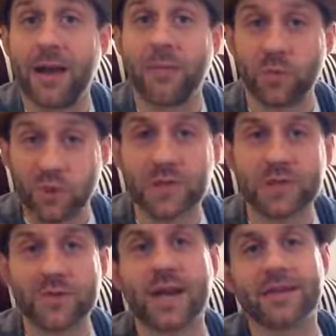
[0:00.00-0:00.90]
I'm really
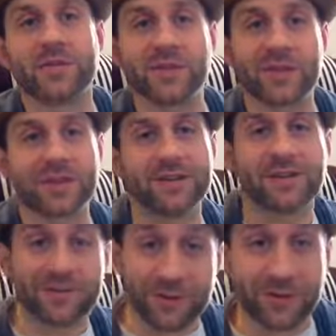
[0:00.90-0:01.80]
just trying to drill it into
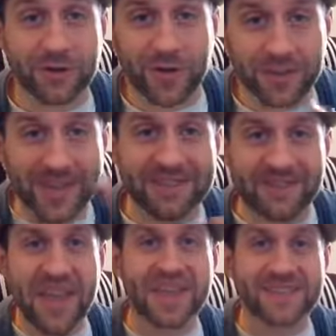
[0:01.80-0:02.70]
your collective
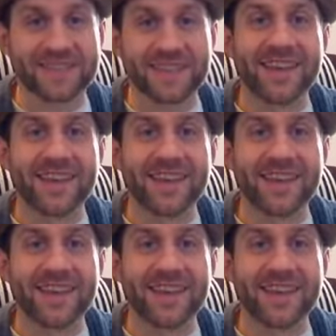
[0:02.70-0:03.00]
heads